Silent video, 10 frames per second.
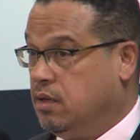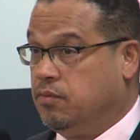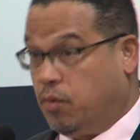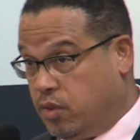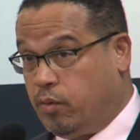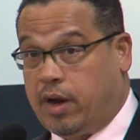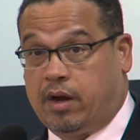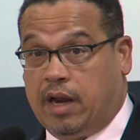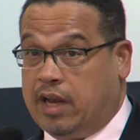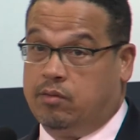For the
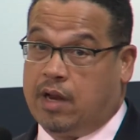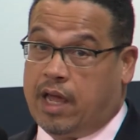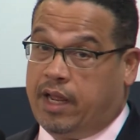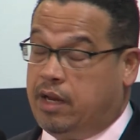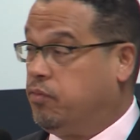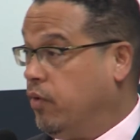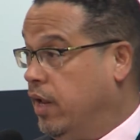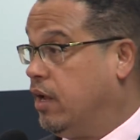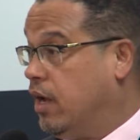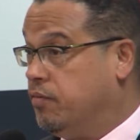record, I do not hate
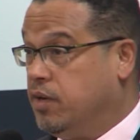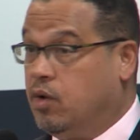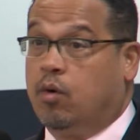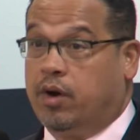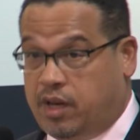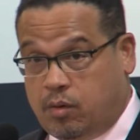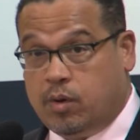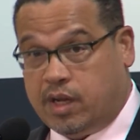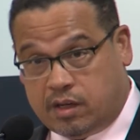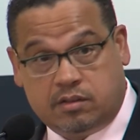Frank Gaffney or
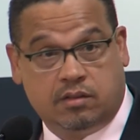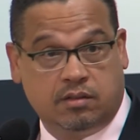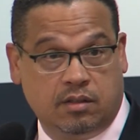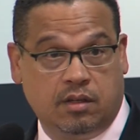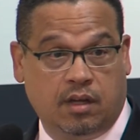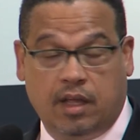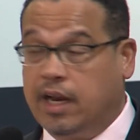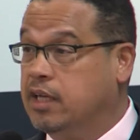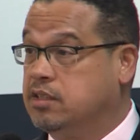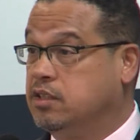anyone else,
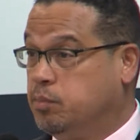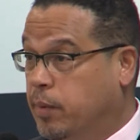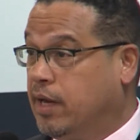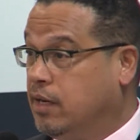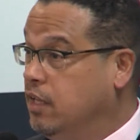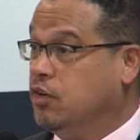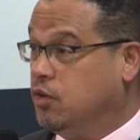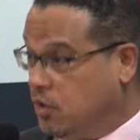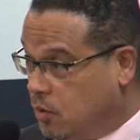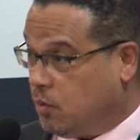and I suspect neither
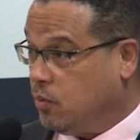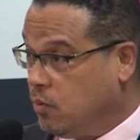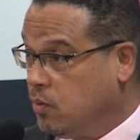do you.